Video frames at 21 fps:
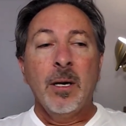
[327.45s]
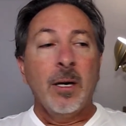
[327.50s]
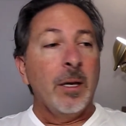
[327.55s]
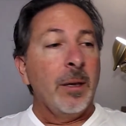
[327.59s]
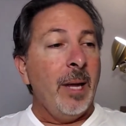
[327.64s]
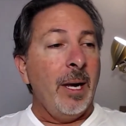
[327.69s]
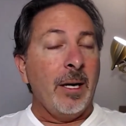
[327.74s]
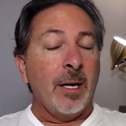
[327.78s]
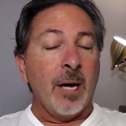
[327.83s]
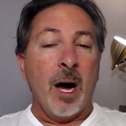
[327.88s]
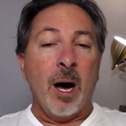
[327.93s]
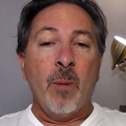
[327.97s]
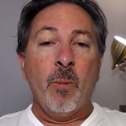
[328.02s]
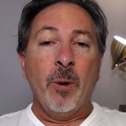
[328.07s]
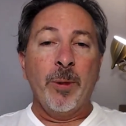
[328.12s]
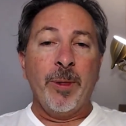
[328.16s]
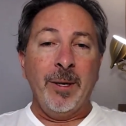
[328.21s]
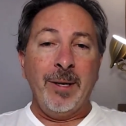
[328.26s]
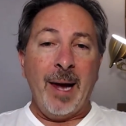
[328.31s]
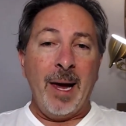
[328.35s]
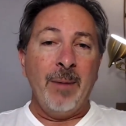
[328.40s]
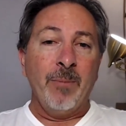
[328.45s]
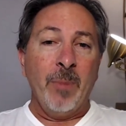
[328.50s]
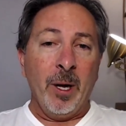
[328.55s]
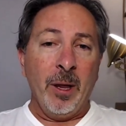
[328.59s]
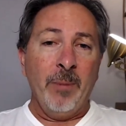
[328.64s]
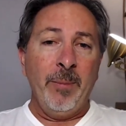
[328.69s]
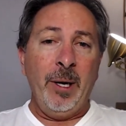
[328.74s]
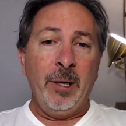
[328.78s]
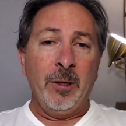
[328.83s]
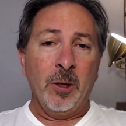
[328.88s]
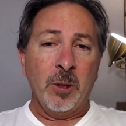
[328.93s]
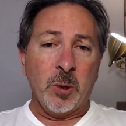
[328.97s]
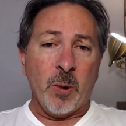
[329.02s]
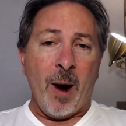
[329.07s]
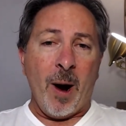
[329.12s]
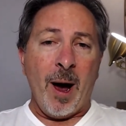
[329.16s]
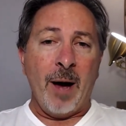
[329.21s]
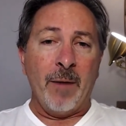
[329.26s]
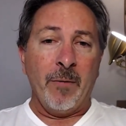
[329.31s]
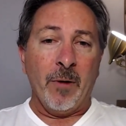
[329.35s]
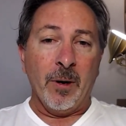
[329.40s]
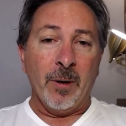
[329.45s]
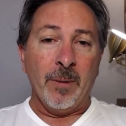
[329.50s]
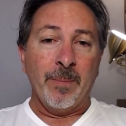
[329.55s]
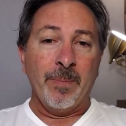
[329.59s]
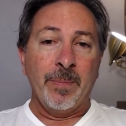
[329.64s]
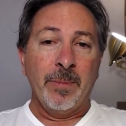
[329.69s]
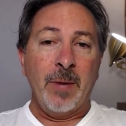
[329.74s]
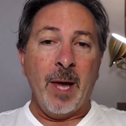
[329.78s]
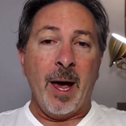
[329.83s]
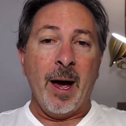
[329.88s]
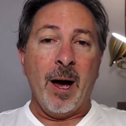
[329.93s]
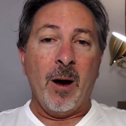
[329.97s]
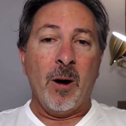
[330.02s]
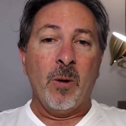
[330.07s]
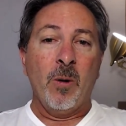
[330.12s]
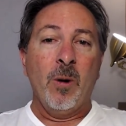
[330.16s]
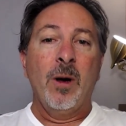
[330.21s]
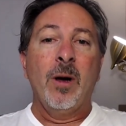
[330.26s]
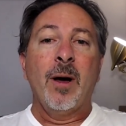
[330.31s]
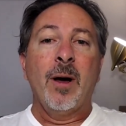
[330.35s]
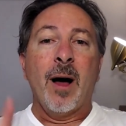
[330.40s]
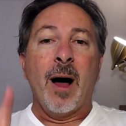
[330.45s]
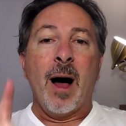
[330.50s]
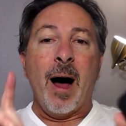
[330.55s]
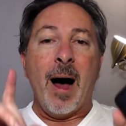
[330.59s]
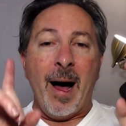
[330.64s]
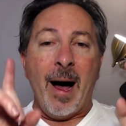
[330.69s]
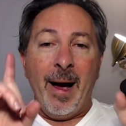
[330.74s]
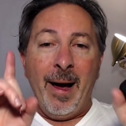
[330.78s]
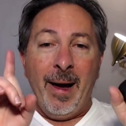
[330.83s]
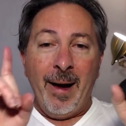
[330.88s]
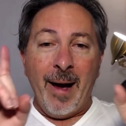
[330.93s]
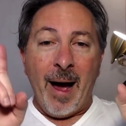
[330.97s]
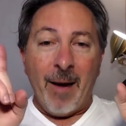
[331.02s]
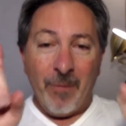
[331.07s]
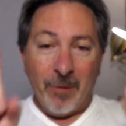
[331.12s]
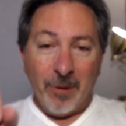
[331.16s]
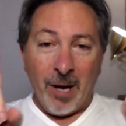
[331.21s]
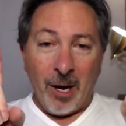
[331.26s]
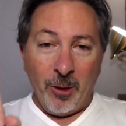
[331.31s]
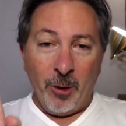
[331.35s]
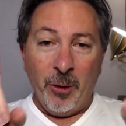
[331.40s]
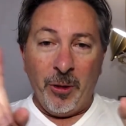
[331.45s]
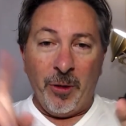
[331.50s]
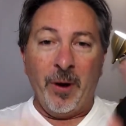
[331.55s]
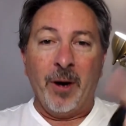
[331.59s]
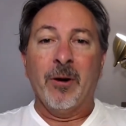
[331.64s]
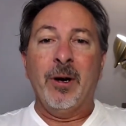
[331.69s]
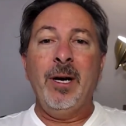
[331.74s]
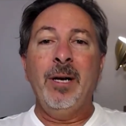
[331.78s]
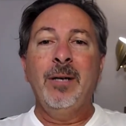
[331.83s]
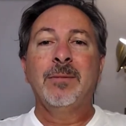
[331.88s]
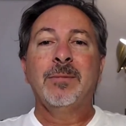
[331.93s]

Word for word: They come with an 8 millimeter driver. Now, I have another theory.